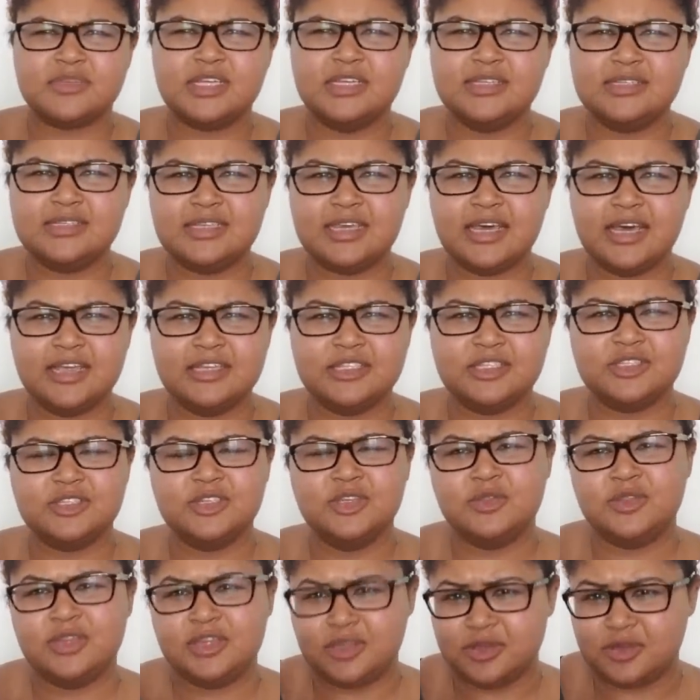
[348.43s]
Saj,
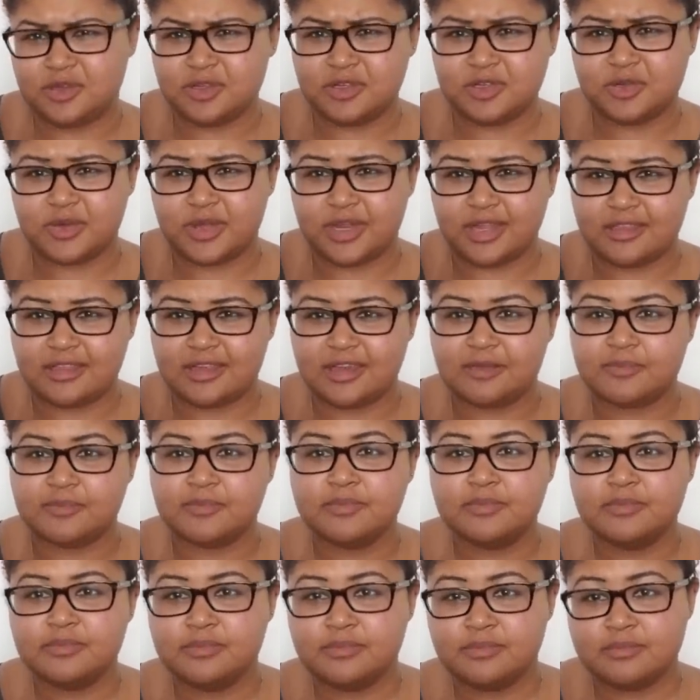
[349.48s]
you think you can do anything
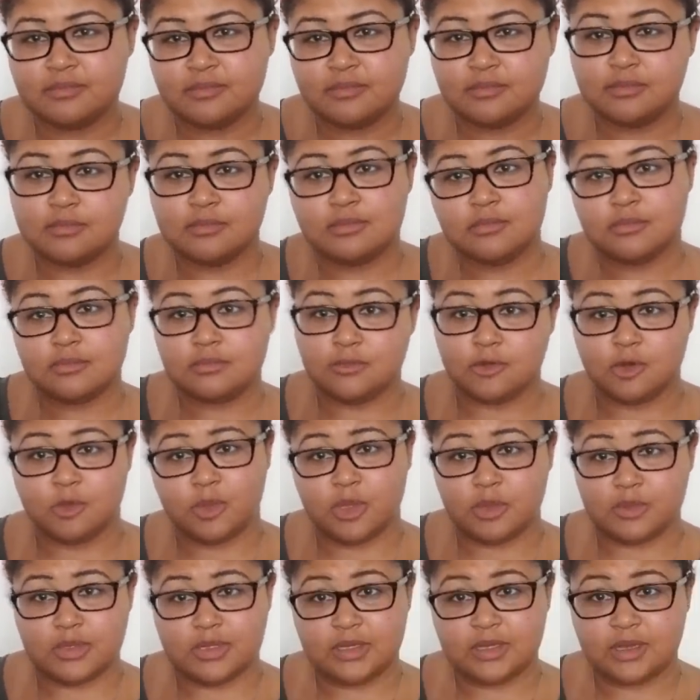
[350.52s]
well,
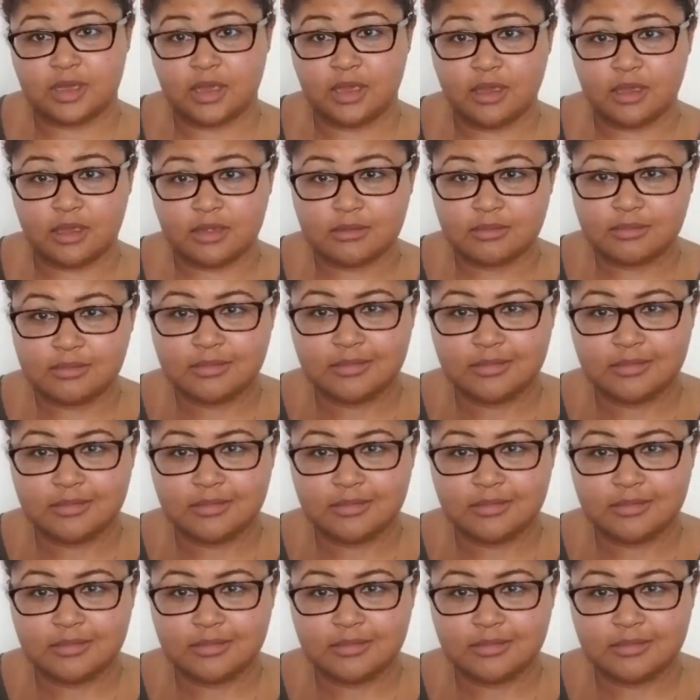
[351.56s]
maybe you can,